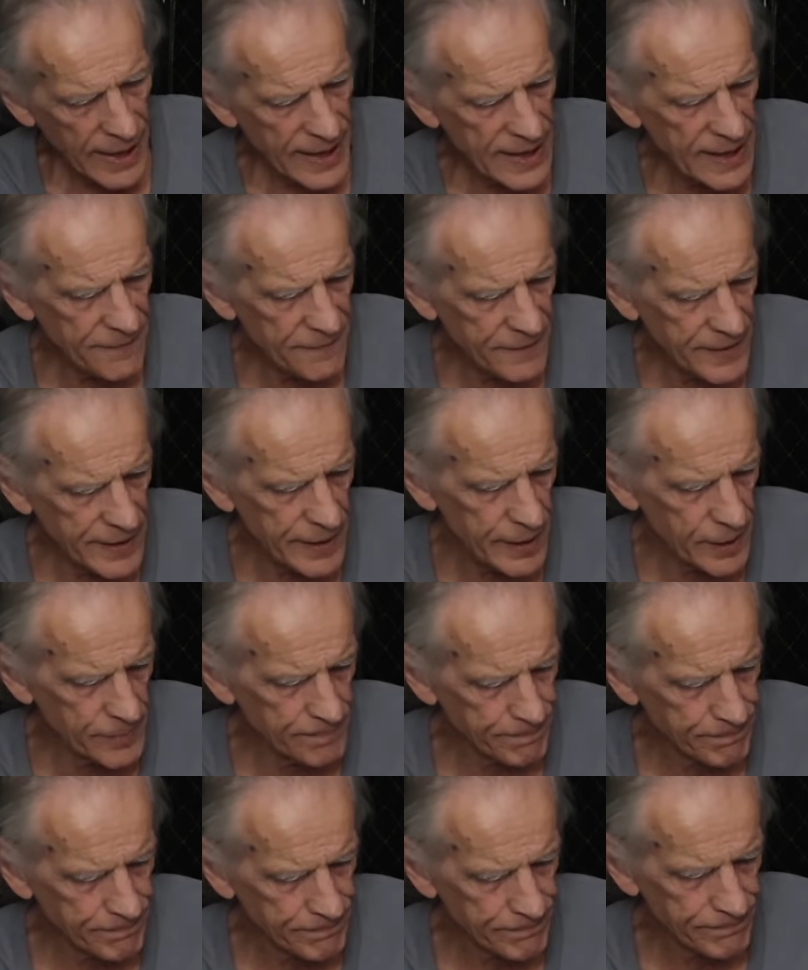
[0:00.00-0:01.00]
And I
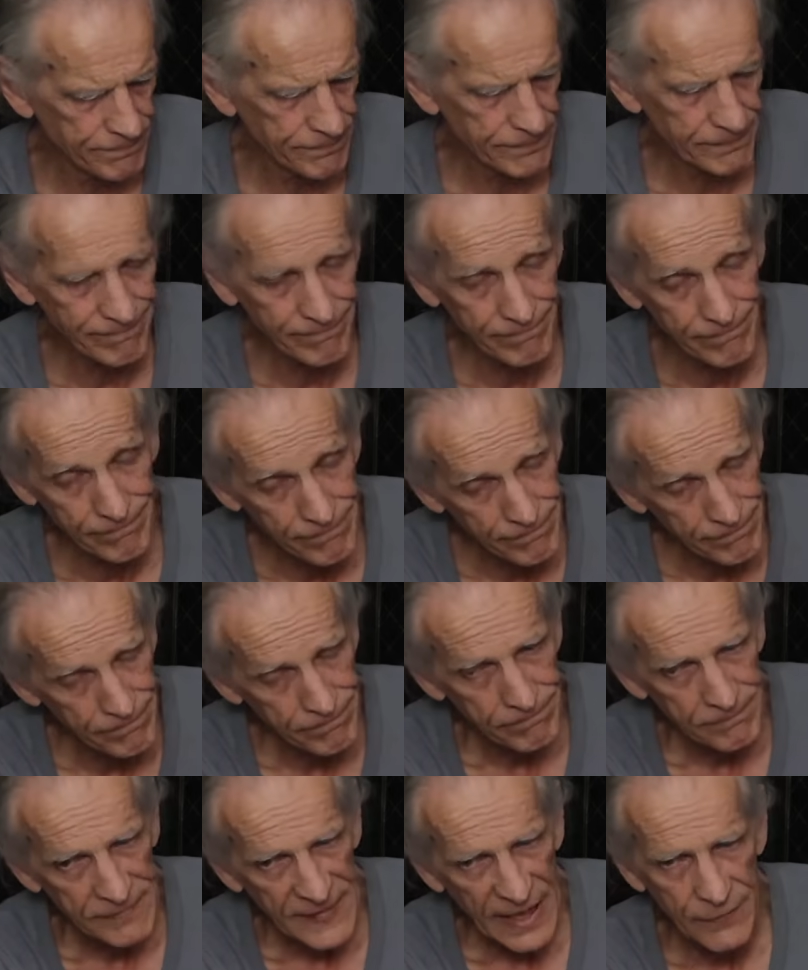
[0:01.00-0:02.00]
figure
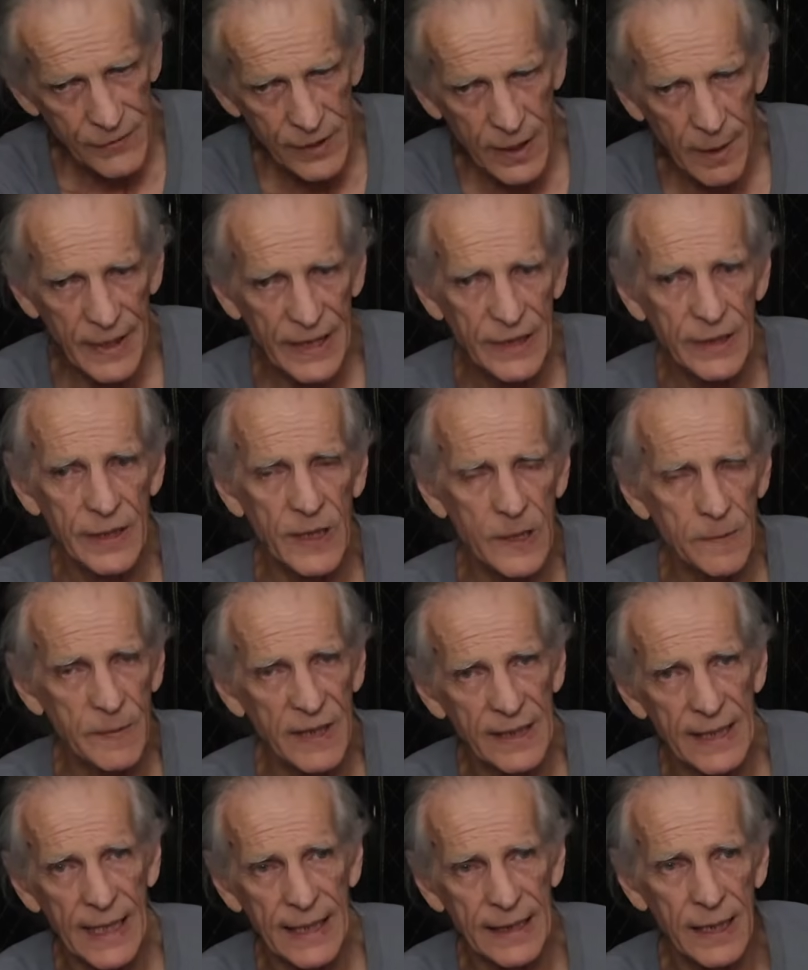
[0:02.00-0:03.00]
if somebody's going to
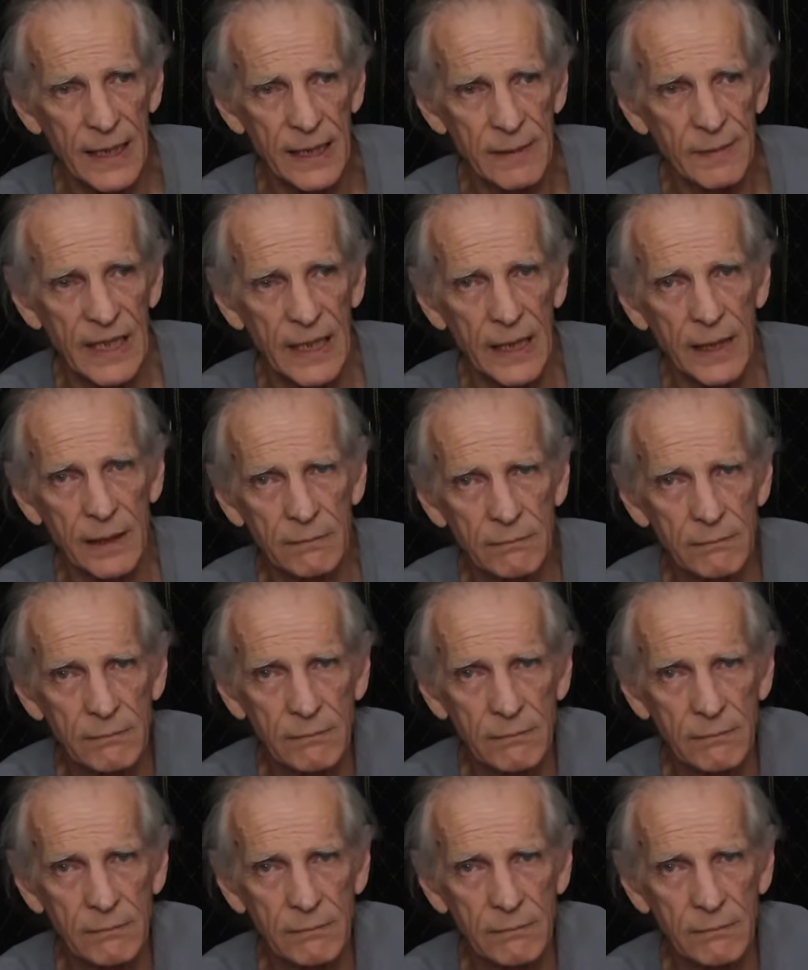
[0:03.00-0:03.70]
spend that kind of money